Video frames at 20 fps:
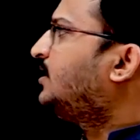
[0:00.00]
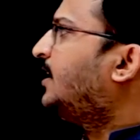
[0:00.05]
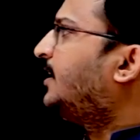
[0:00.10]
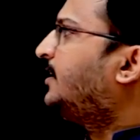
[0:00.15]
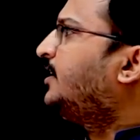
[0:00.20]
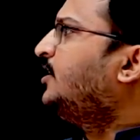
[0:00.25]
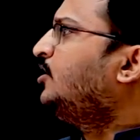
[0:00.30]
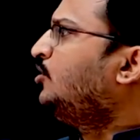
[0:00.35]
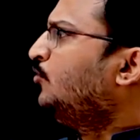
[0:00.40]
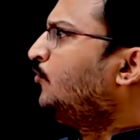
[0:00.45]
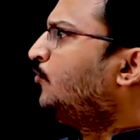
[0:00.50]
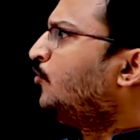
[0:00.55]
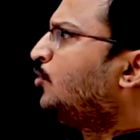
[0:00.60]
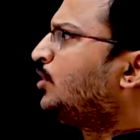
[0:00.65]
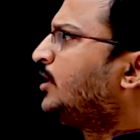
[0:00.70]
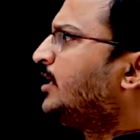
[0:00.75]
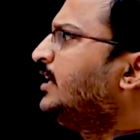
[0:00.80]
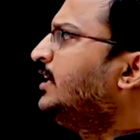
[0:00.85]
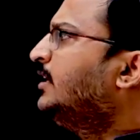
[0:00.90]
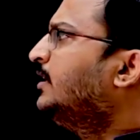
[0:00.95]
13 to
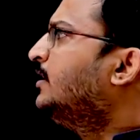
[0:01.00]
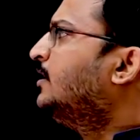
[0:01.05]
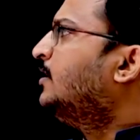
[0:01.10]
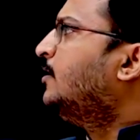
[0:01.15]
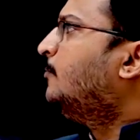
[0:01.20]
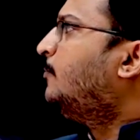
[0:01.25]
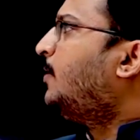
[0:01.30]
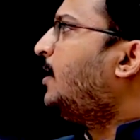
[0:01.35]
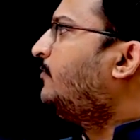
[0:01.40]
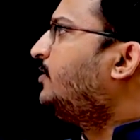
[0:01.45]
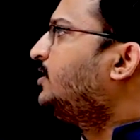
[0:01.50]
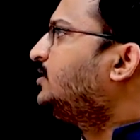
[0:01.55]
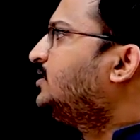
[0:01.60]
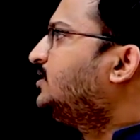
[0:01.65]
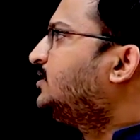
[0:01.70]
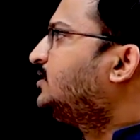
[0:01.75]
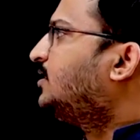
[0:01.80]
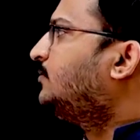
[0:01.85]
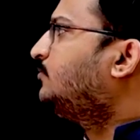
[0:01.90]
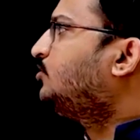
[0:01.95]
14, power
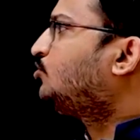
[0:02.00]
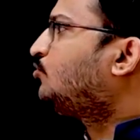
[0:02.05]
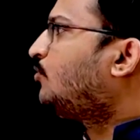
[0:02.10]
systems